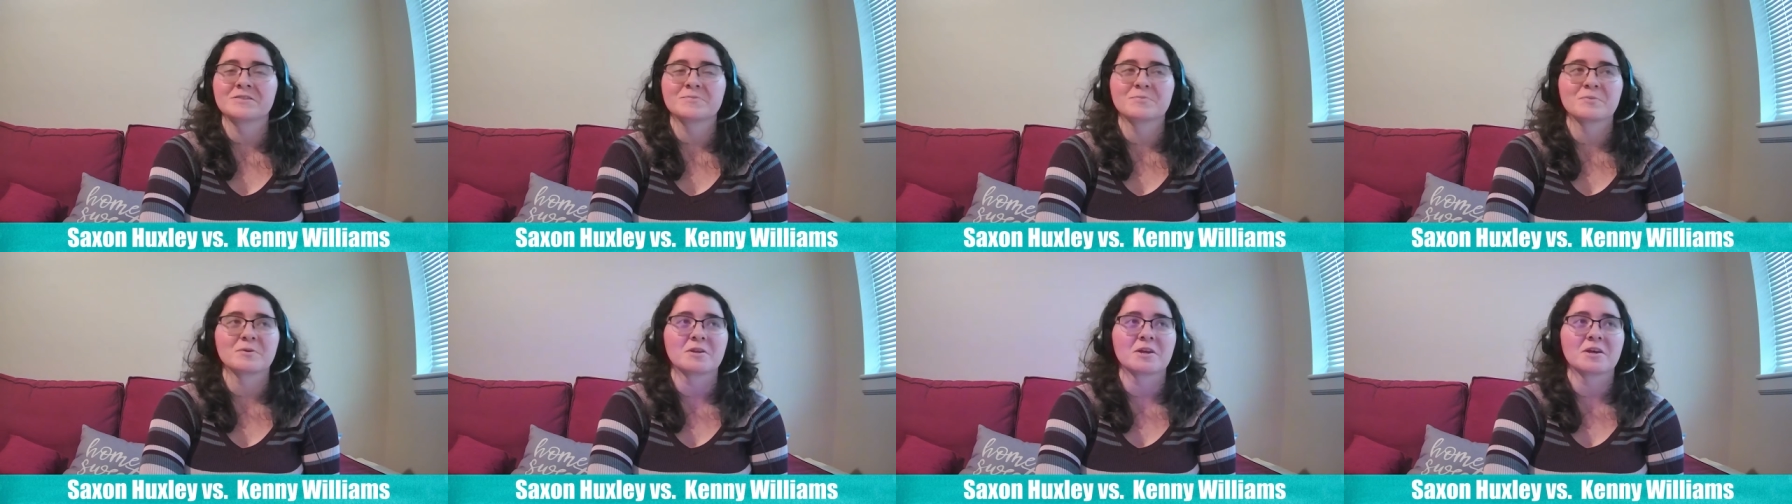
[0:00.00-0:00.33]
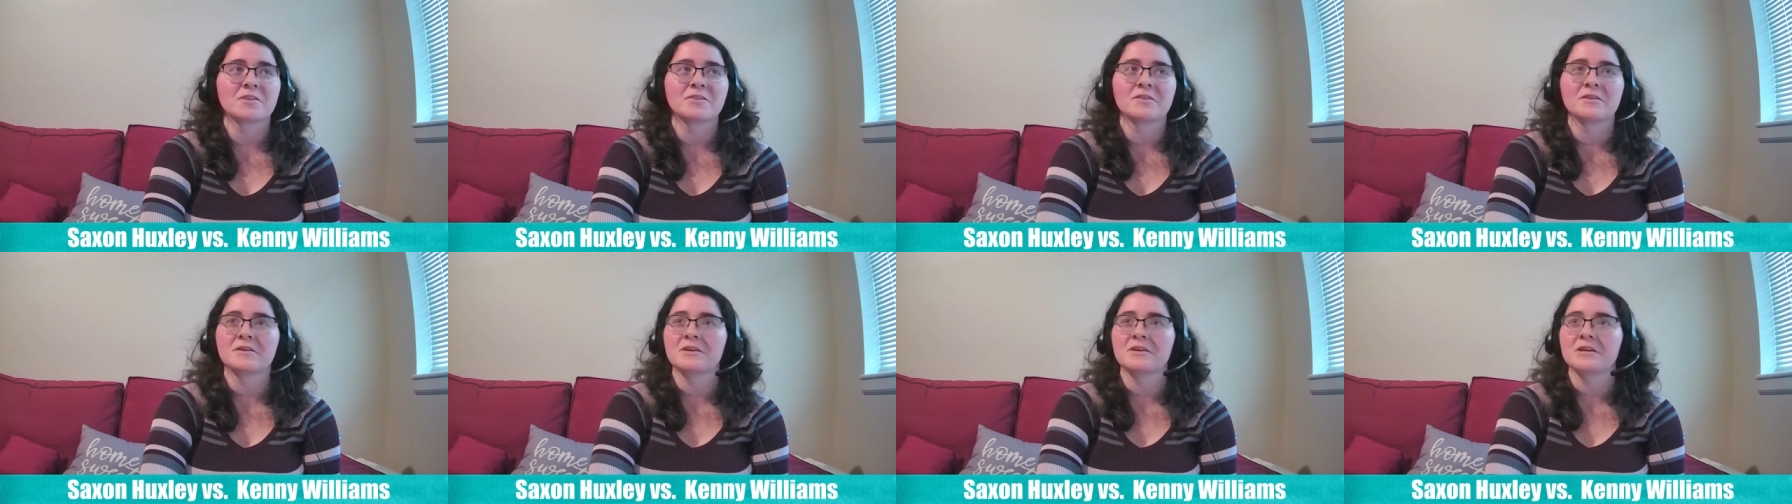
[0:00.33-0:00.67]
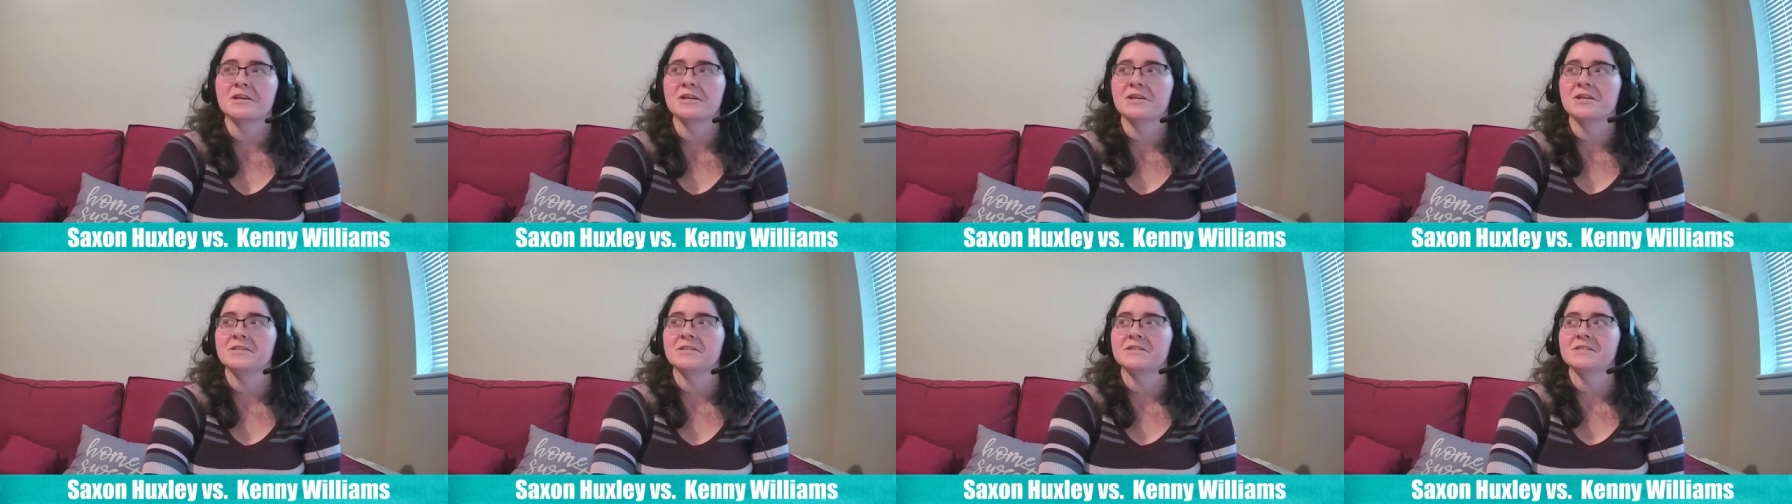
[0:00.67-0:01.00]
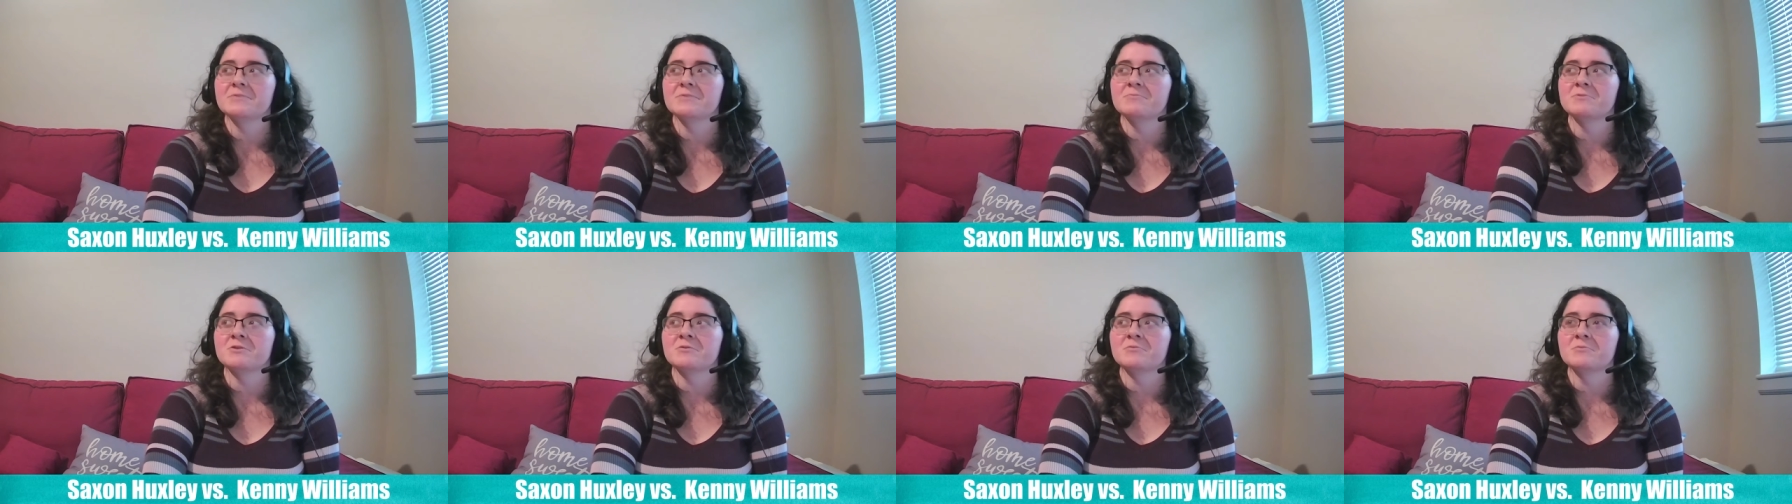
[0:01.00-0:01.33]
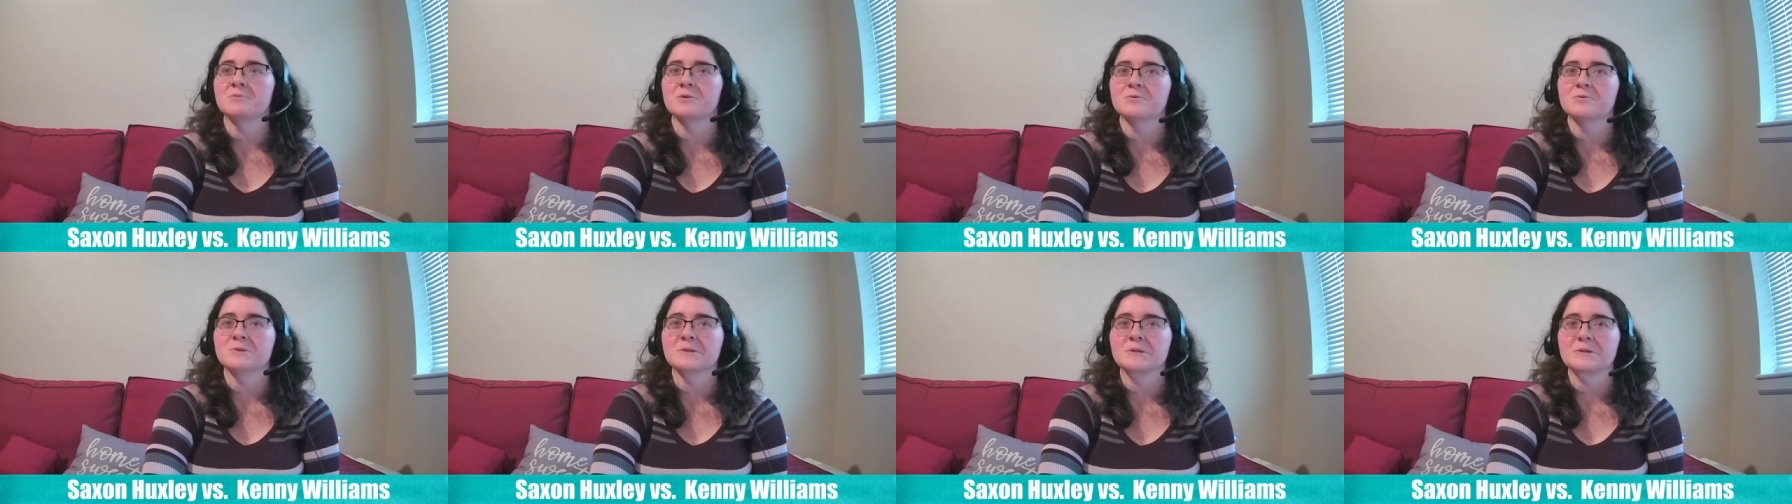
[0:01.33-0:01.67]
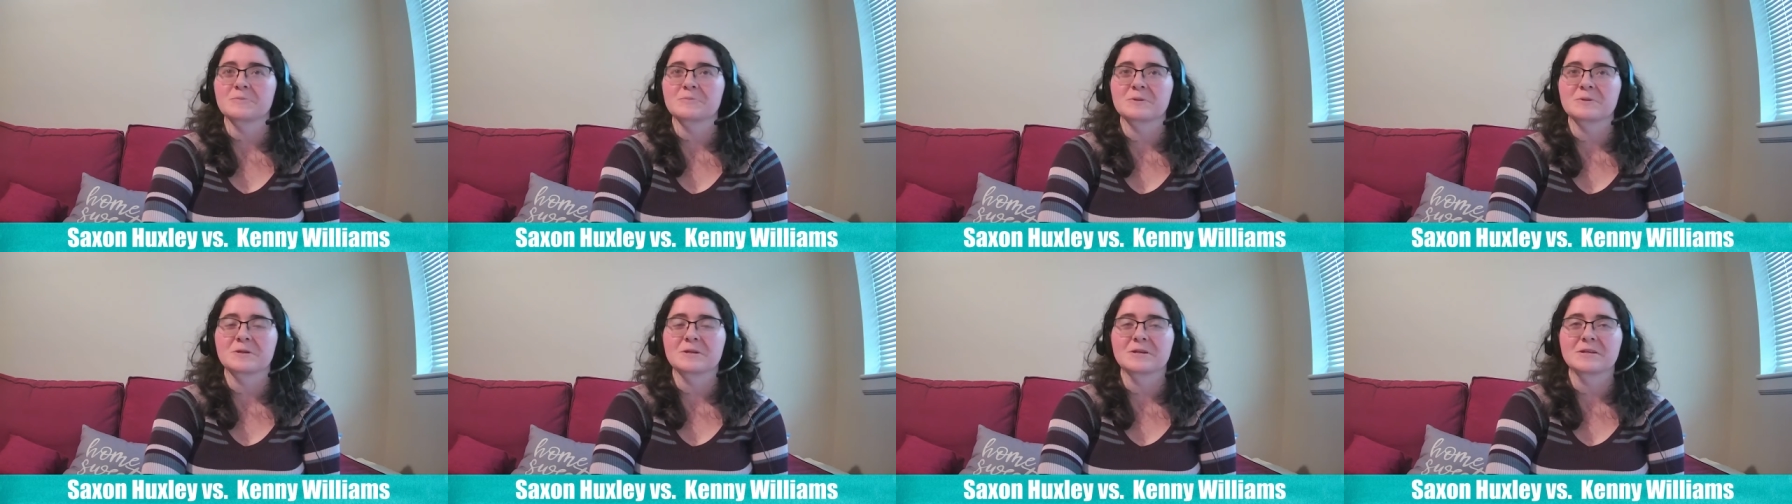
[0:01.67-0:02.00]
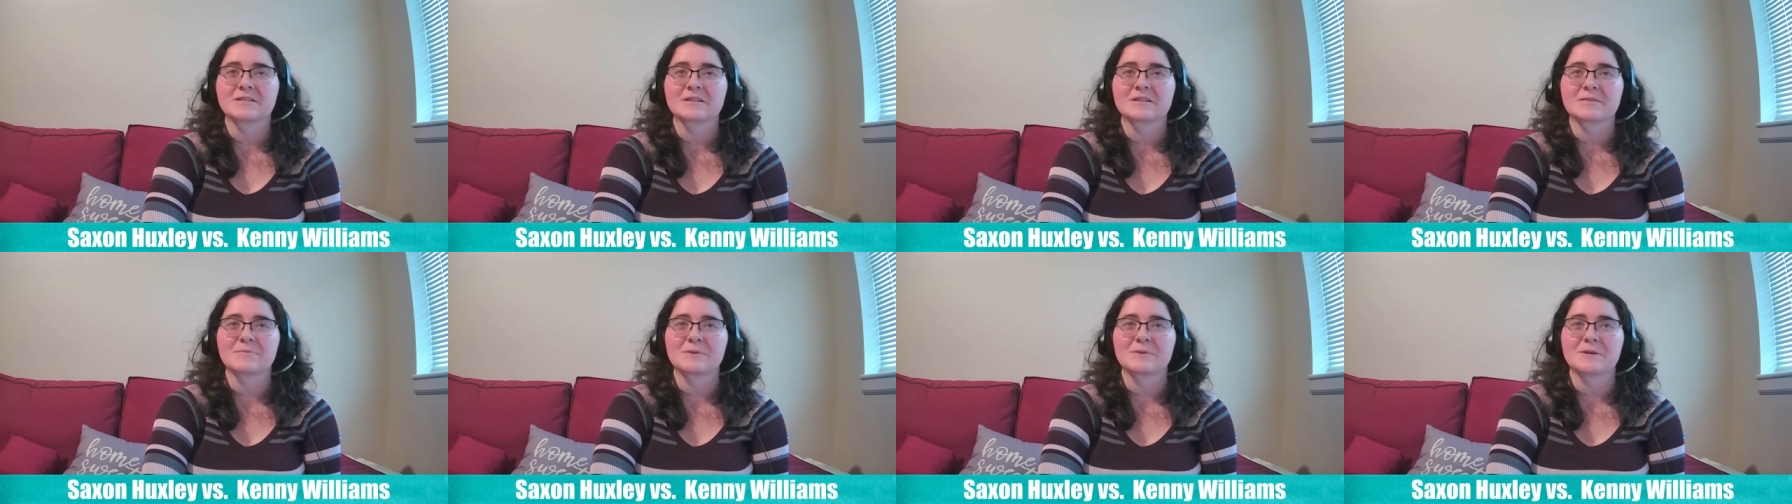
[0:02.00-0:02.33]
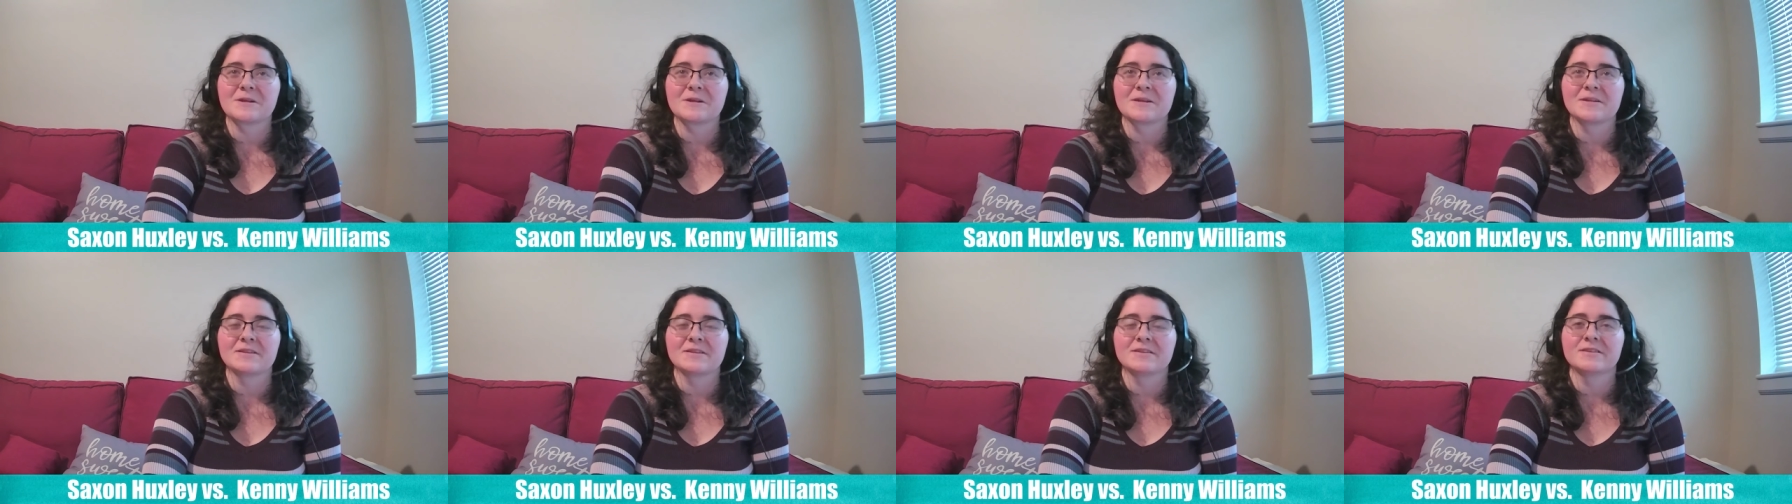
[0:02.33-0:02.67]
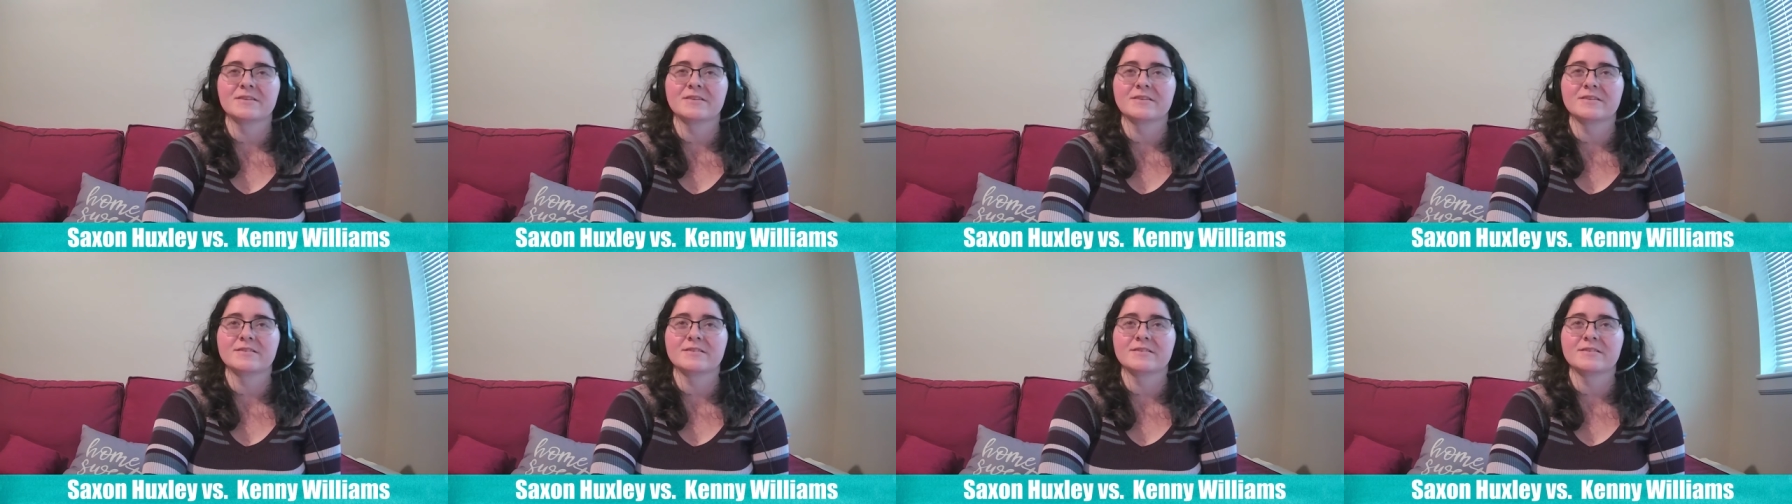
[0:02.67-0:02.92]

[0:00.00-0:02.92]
but I think he needs some new music, because, I mean, it...